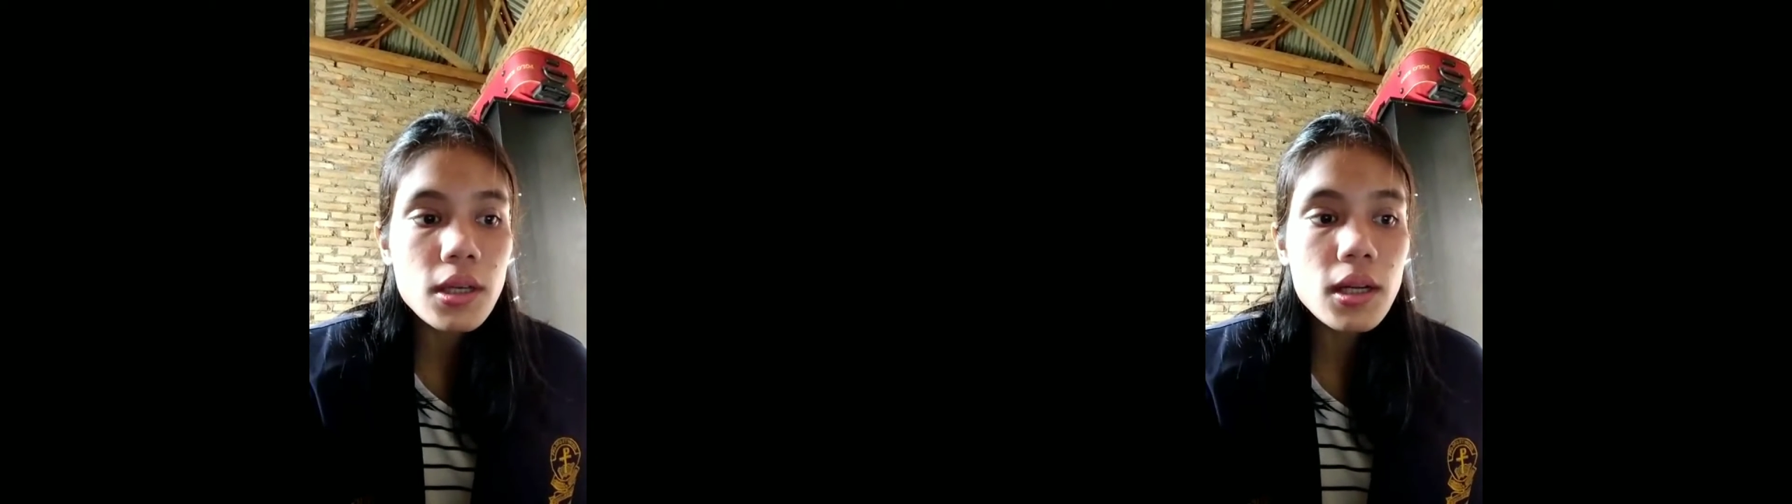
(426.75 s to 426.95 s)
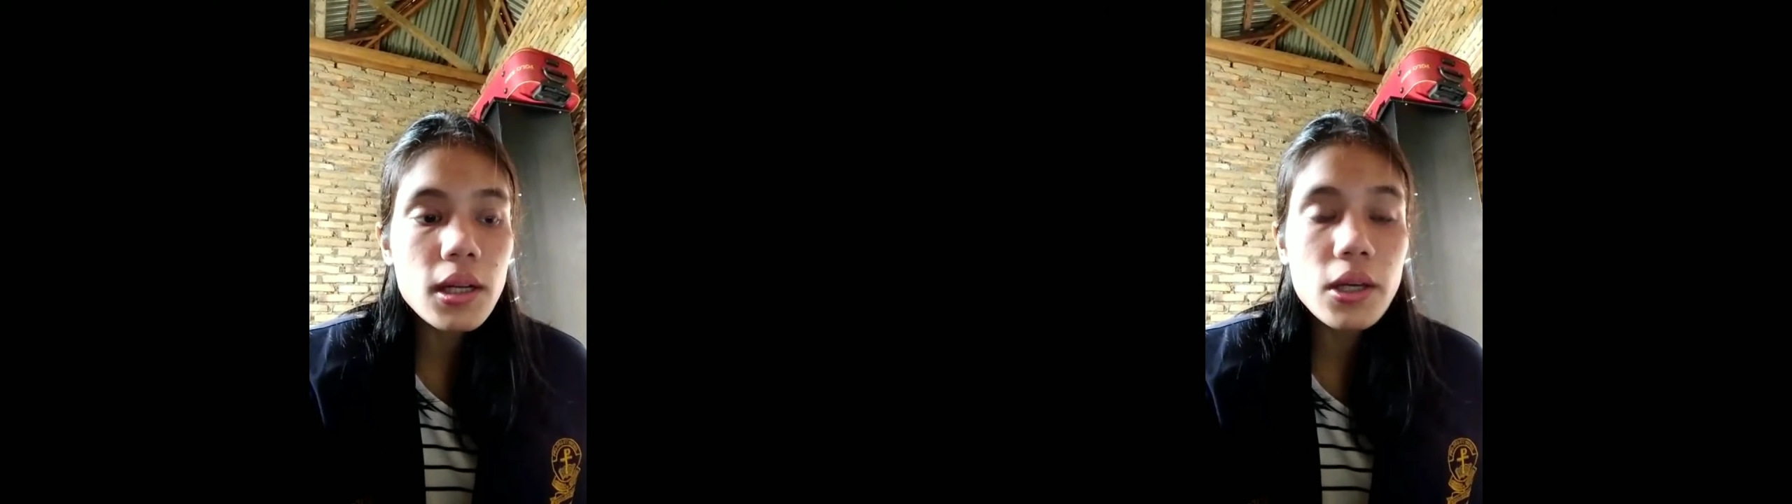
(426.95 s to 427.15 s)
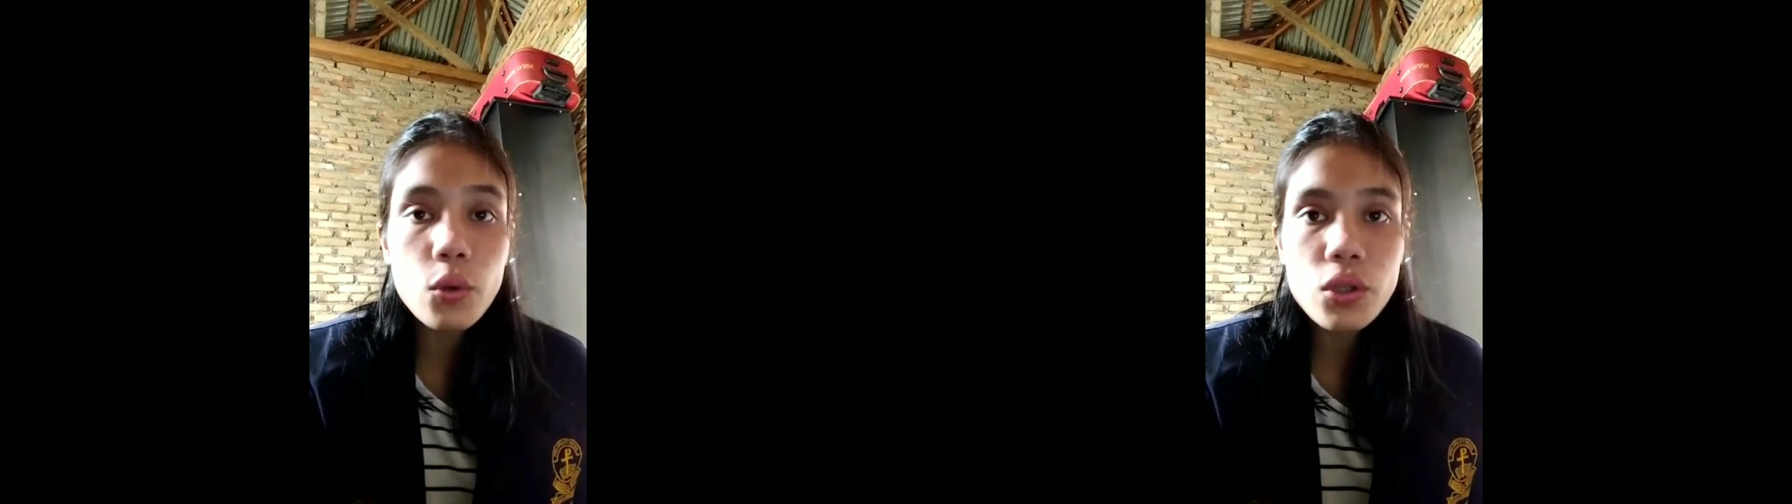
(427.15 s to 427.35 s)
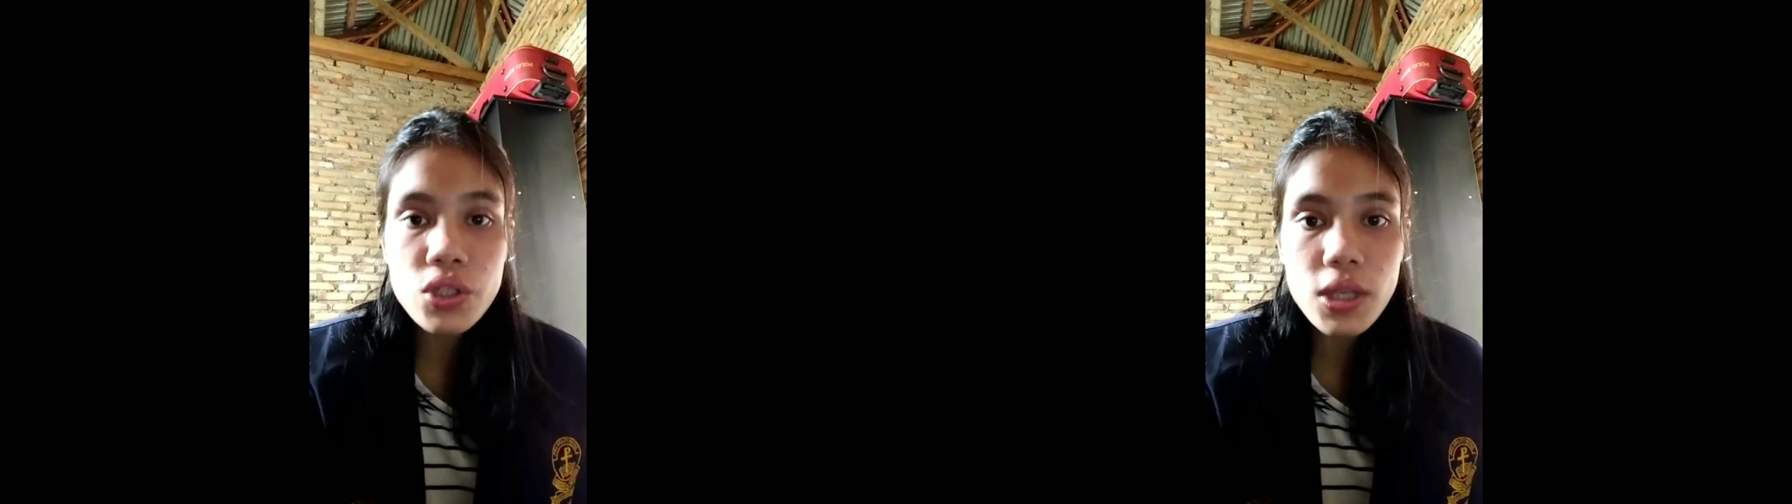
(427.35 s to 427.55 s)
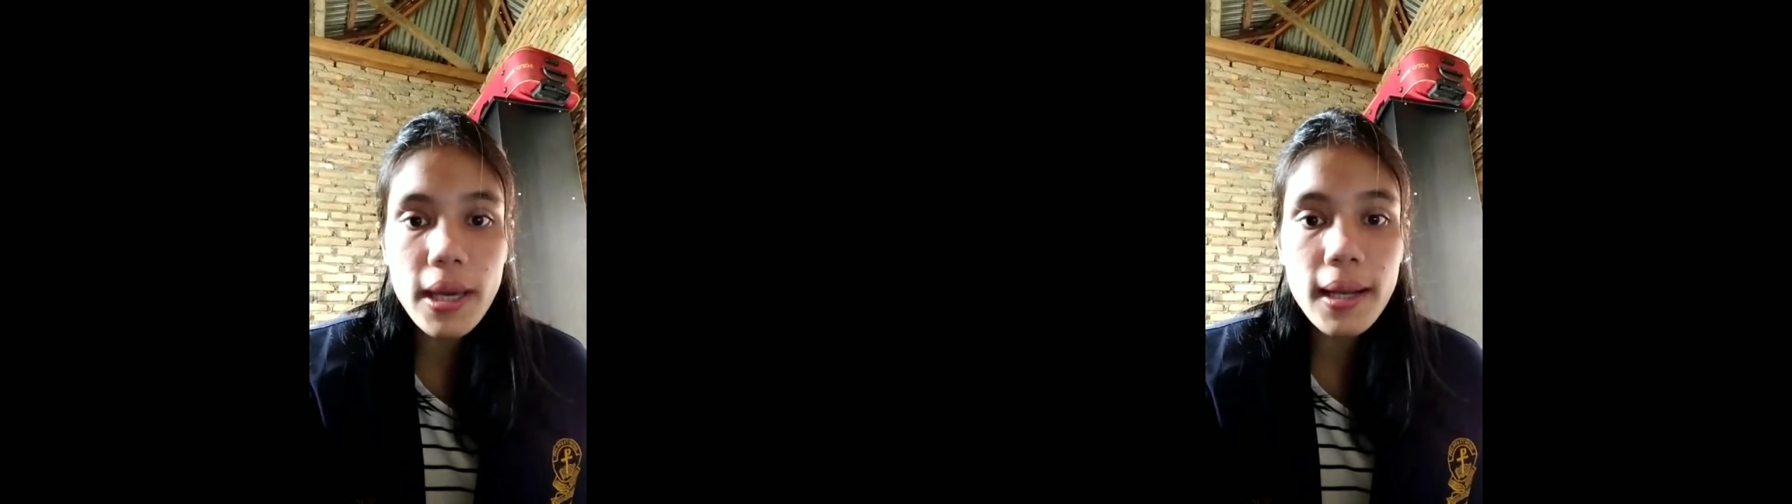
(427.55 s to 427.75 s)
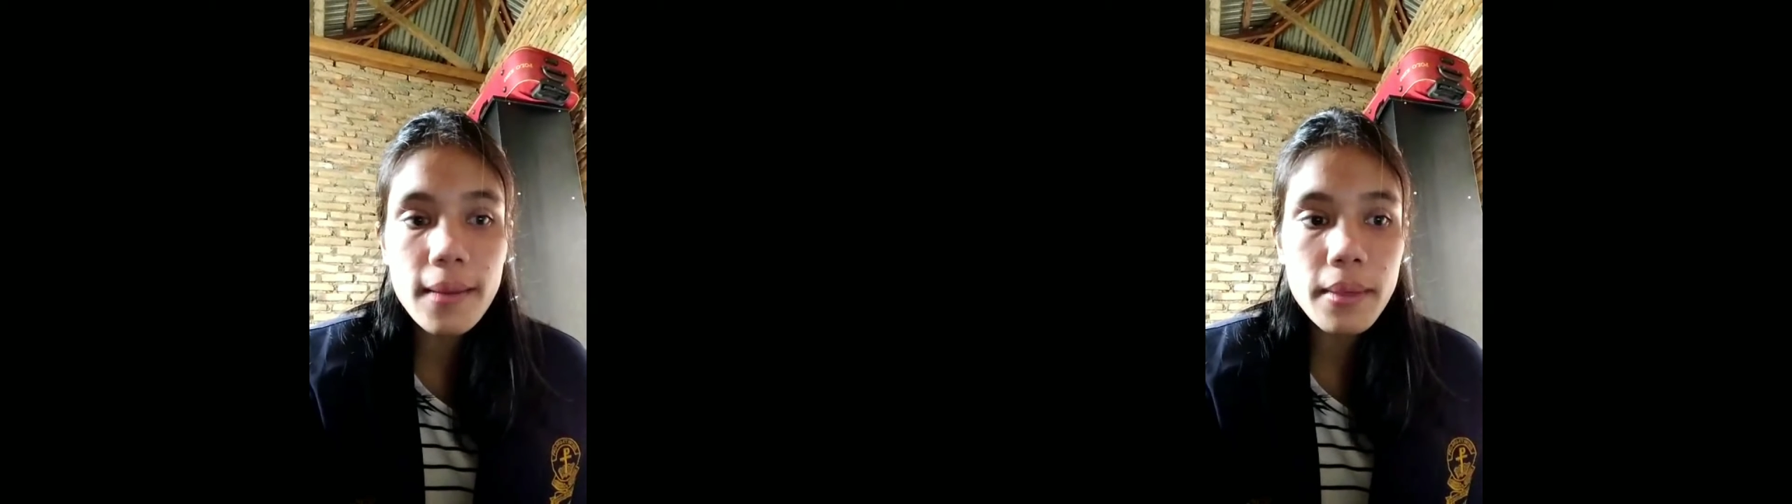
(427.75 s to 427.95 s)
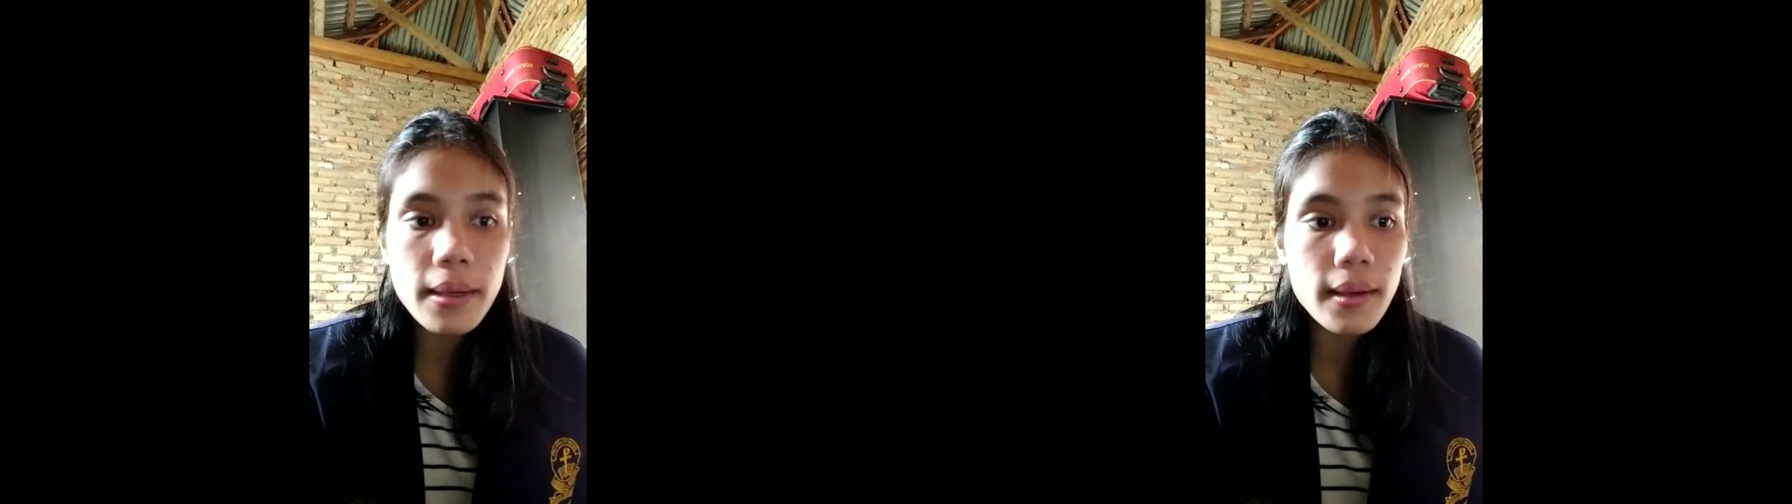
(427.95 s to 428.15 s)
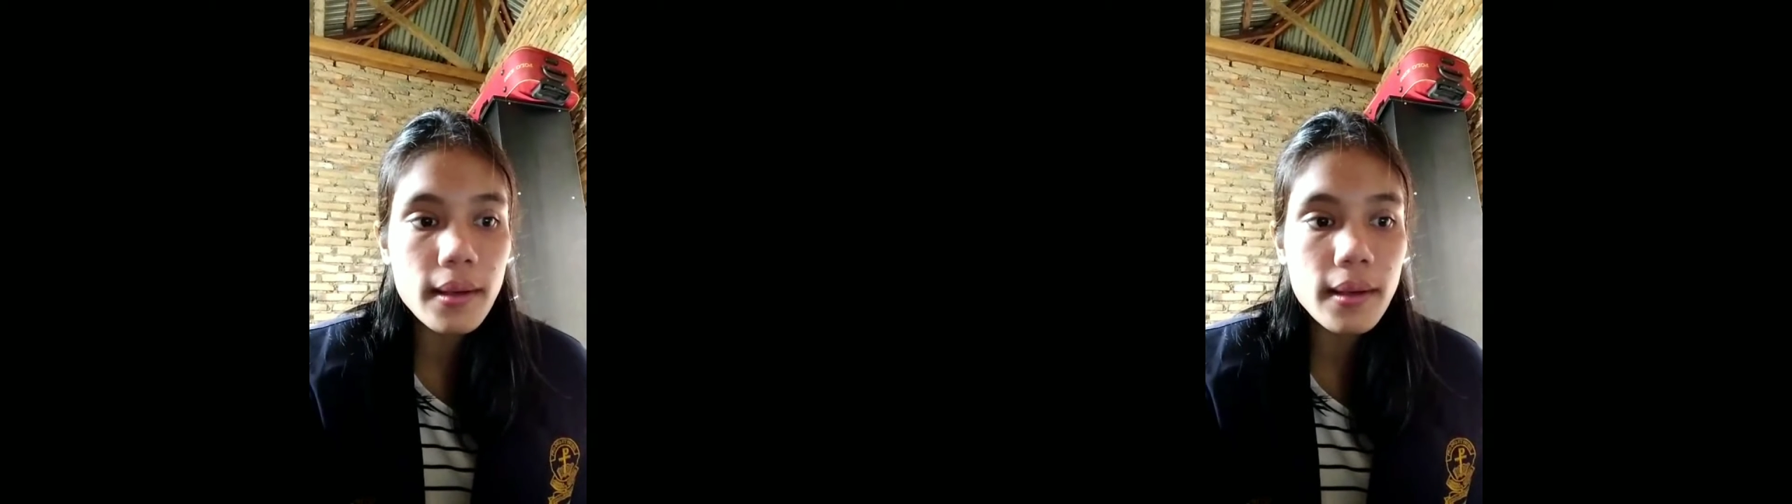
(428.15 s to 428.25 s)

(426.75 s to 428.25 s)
language element